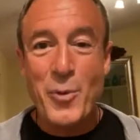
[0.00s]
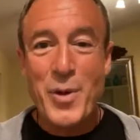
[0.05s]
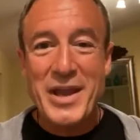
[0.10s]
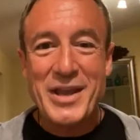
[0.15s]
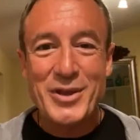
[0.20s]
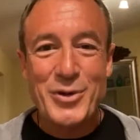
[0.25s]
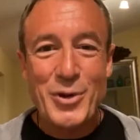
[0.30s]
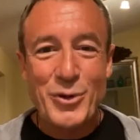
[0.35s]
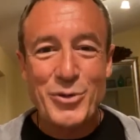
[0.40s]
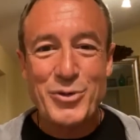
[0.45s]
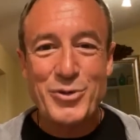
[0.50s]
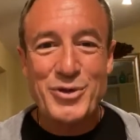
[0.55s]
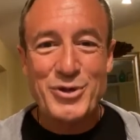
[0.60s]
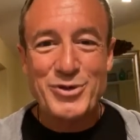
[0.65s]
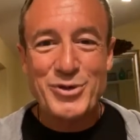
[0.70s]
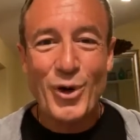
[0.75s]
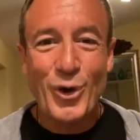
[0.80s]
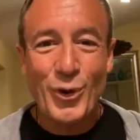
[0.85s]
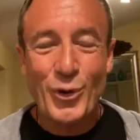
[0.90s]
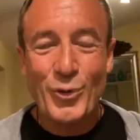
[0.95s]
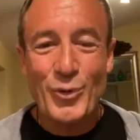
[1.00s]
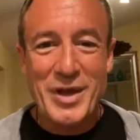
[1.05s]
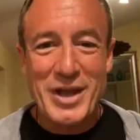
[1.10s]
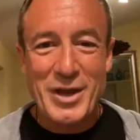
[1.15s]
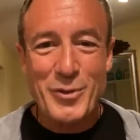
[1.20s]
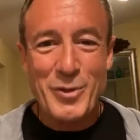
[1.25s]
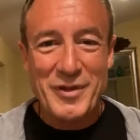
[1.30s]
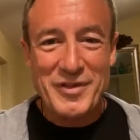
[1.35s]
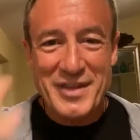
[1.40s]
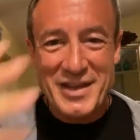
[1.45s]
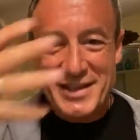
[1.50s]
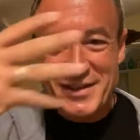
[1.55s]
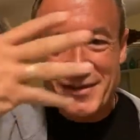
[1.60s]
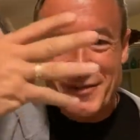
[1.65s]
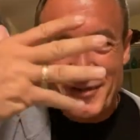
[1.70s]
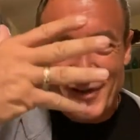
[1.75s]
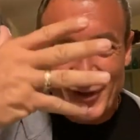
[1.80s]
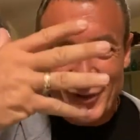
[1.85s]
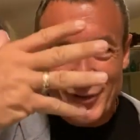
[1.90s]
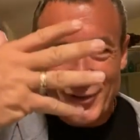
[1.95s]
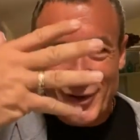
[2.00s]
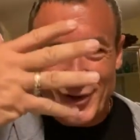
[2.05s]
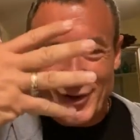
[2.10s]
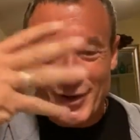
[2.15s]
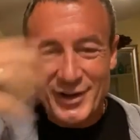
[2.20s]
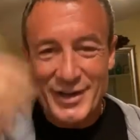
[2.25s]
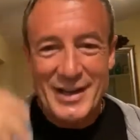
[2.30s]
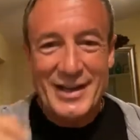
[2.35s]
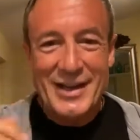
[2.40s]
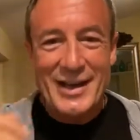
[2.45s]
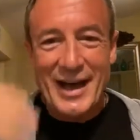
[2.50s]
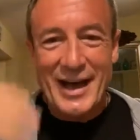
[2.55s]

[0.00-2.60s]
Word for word: and we can go through this whole week with this filter